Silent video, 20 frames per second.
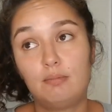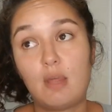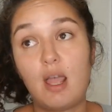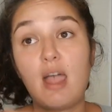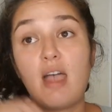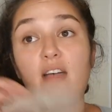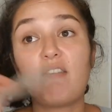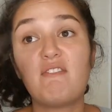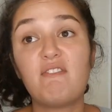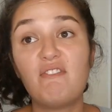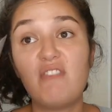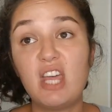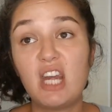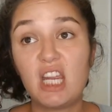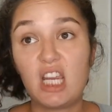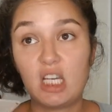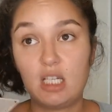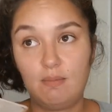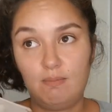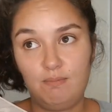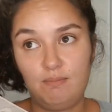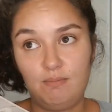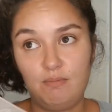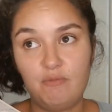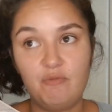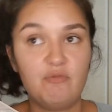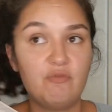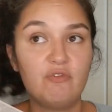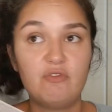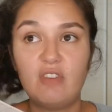Very,
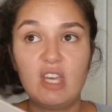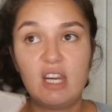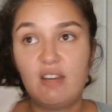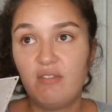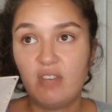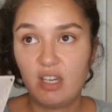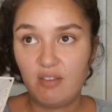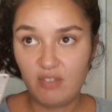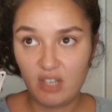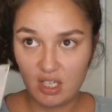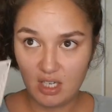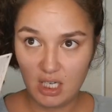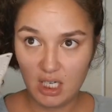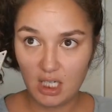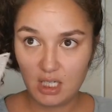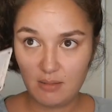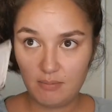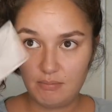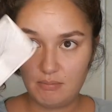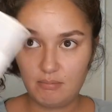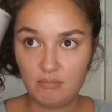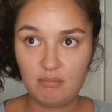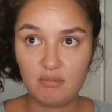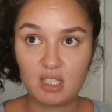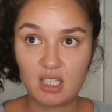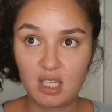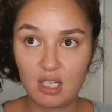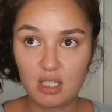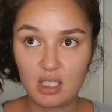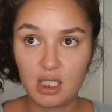very, very, very. It's
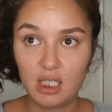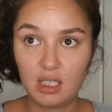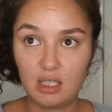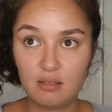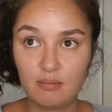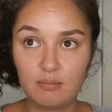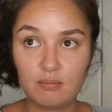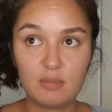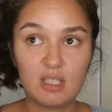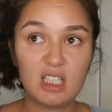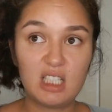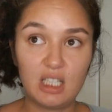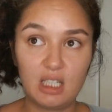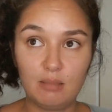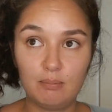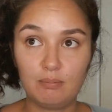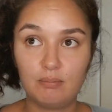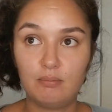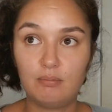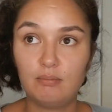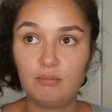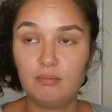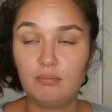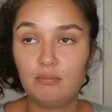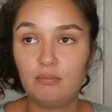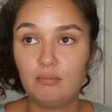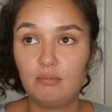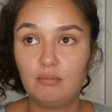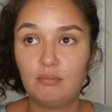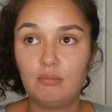cutting deep.
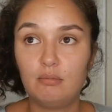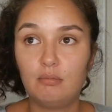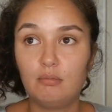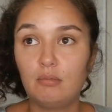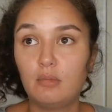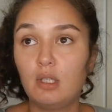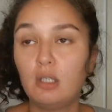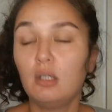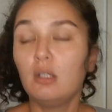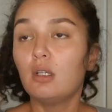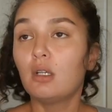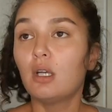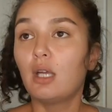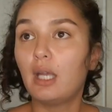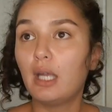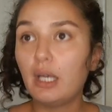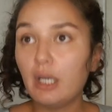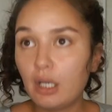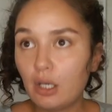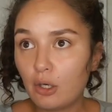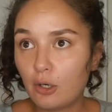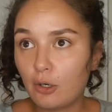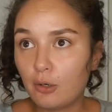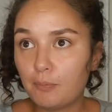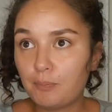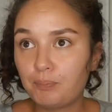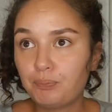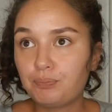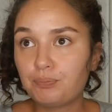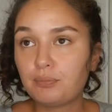
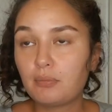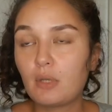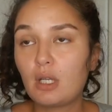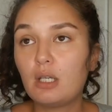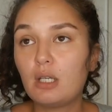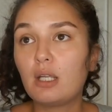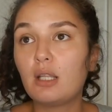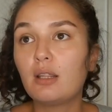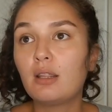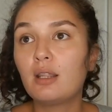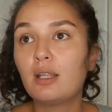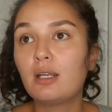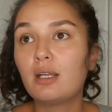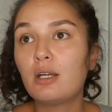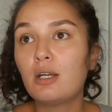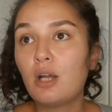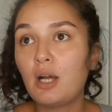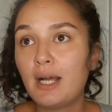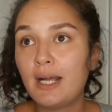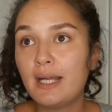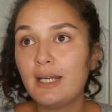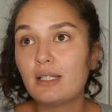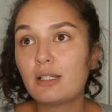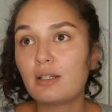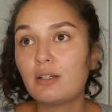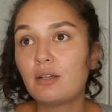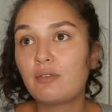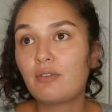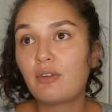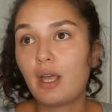Anywho, the Knight
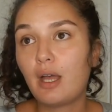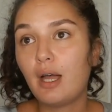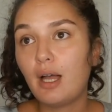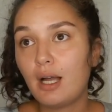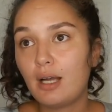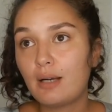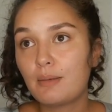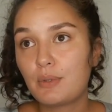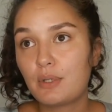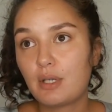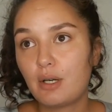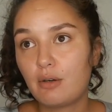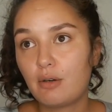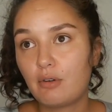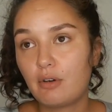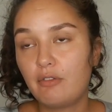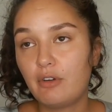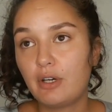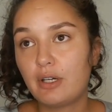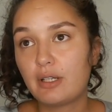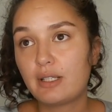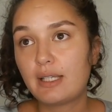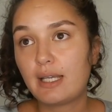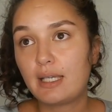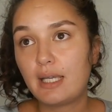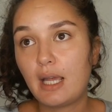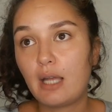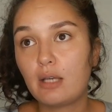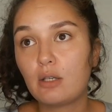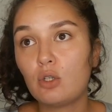of Cups in reverse.
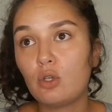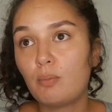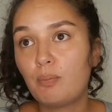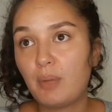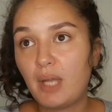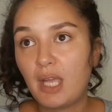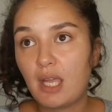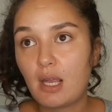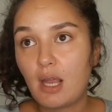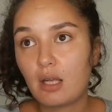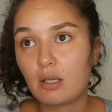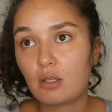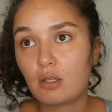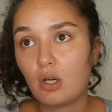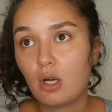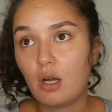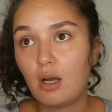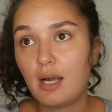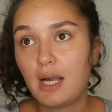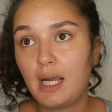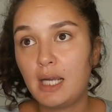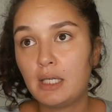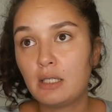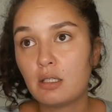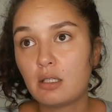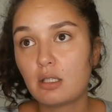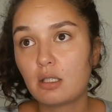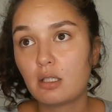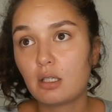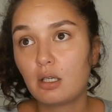Again, you're being
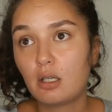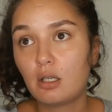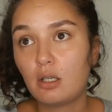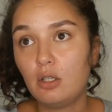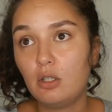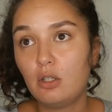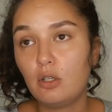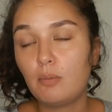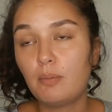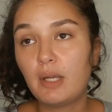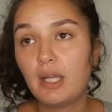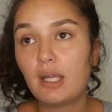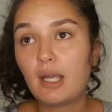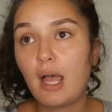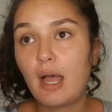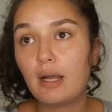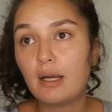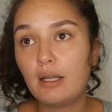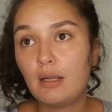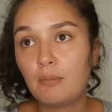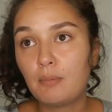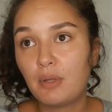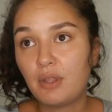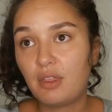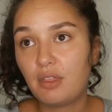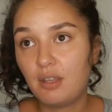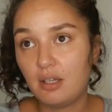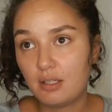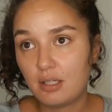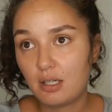unkind. You're being
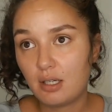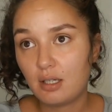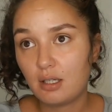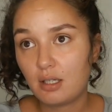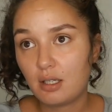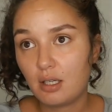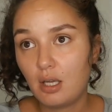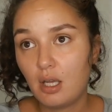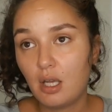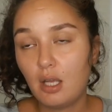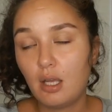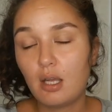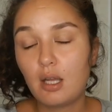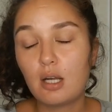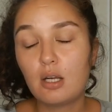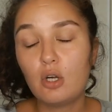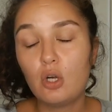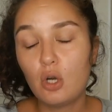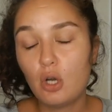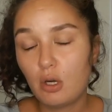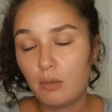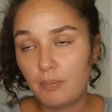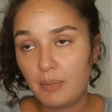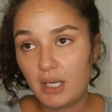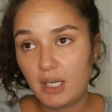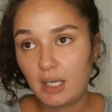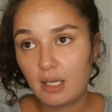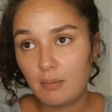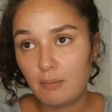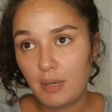unempathetic. Not
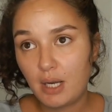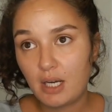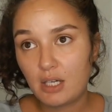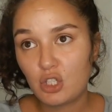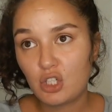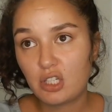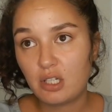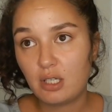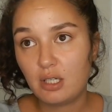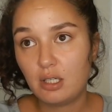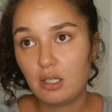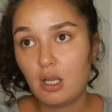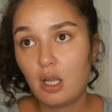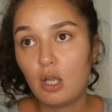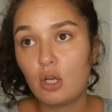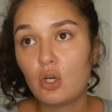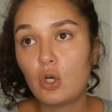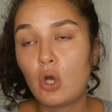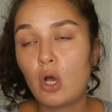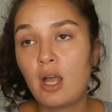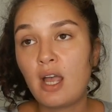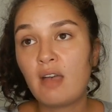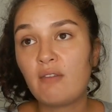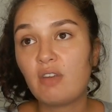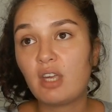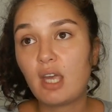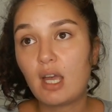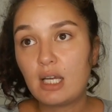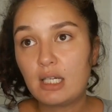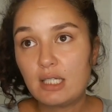being compassionate. Not
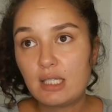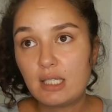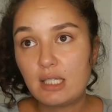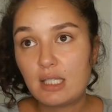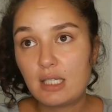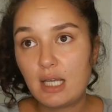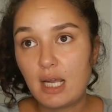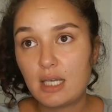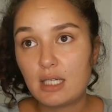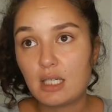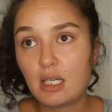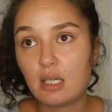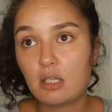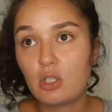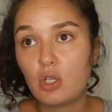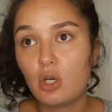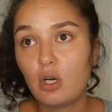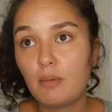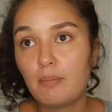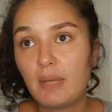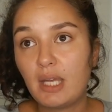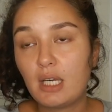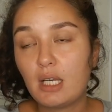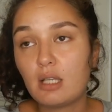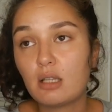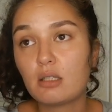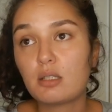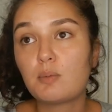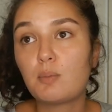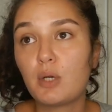having understanding. Not meeting
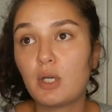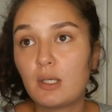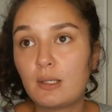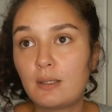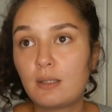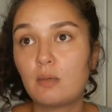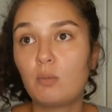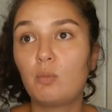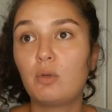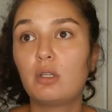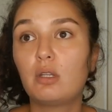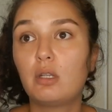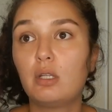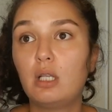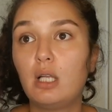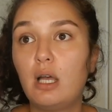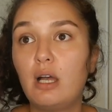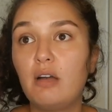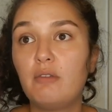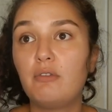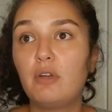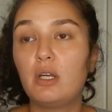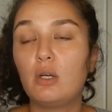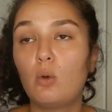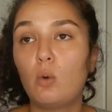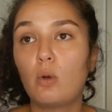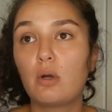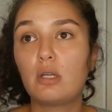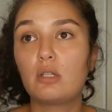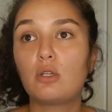this person with love in
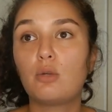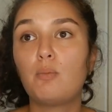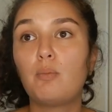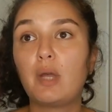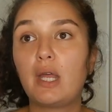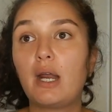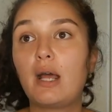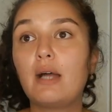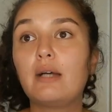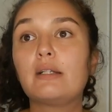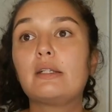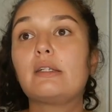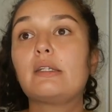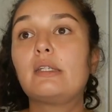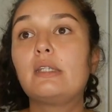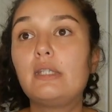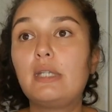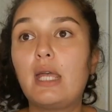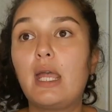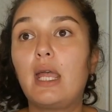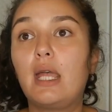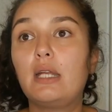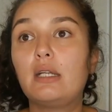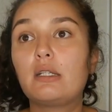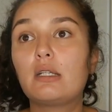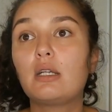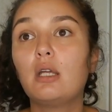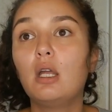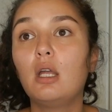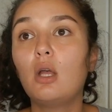order to better
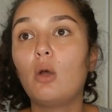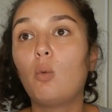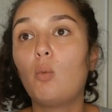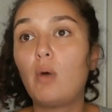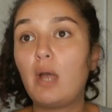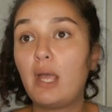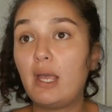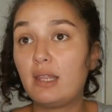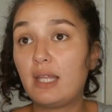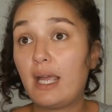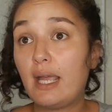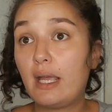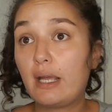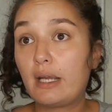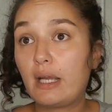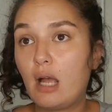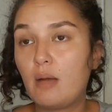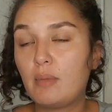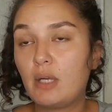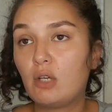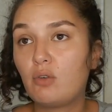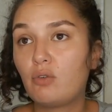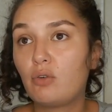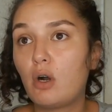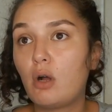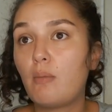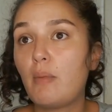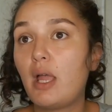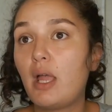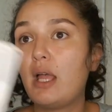understand where they are coming
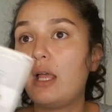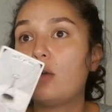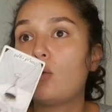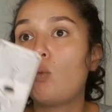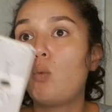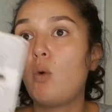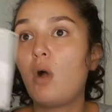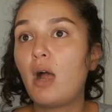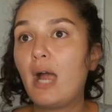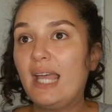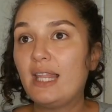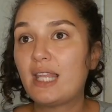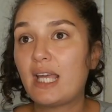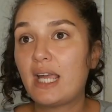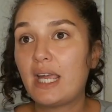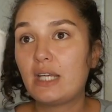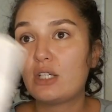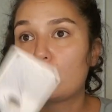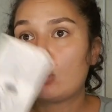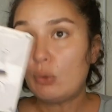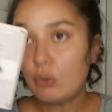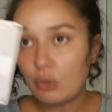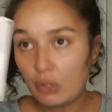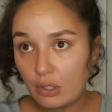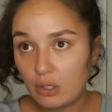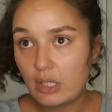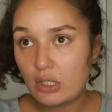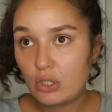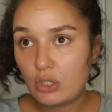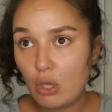from and why they took
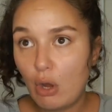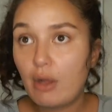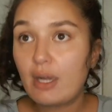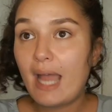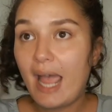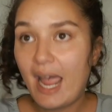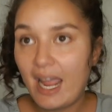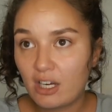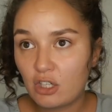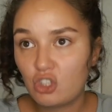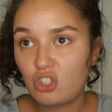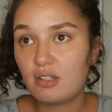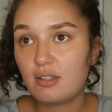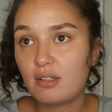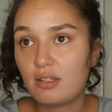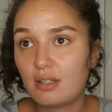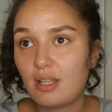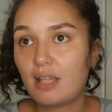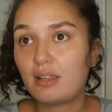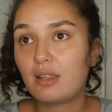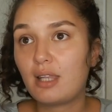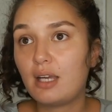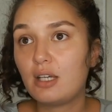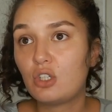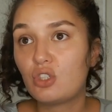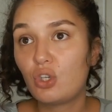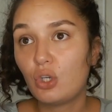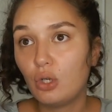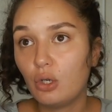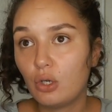the certain actions that they
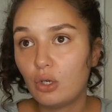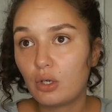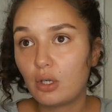took.